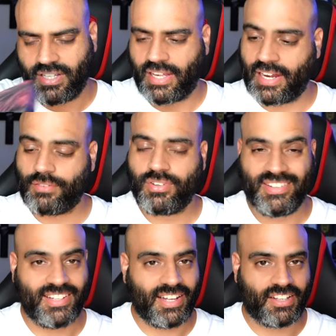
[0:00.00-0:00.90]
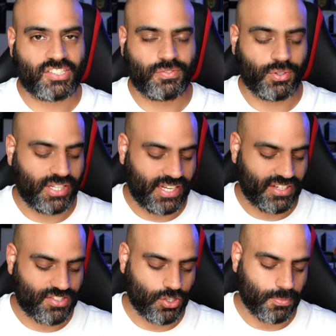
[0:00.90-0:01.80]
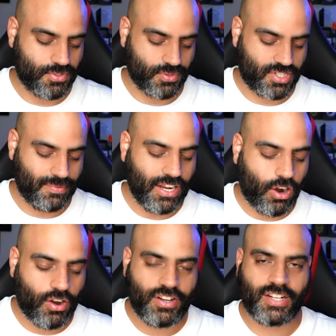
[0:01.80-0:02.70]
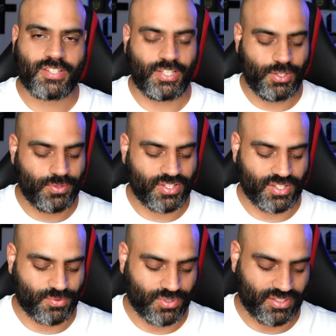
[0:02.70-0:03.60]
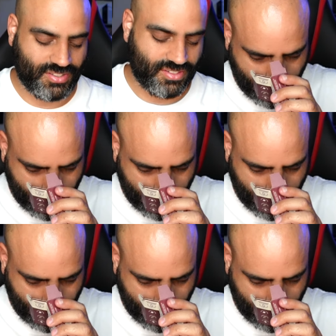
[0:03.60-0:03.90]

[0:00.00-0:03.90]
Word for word: And I really like exfoliating soap, so it's going to be hard not to use this one.